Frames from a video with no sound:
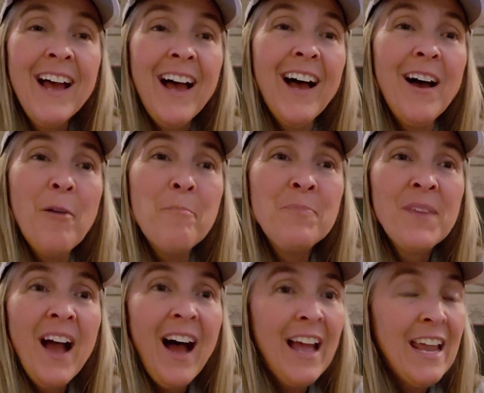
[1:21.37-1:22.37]

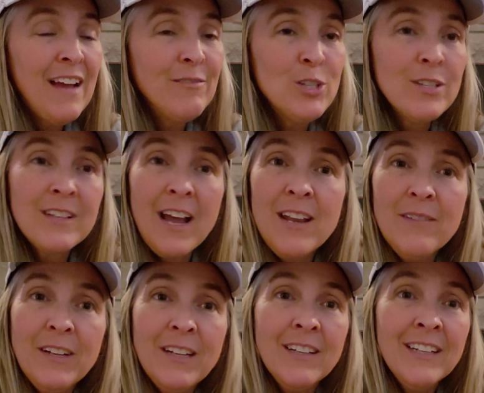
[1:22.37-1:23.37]
I have just kind of
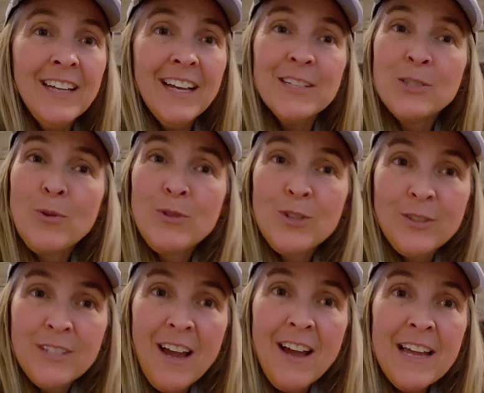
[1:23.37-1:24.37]
a social
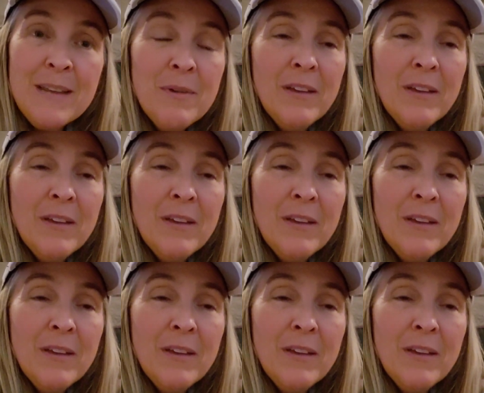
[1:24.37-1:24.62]
time.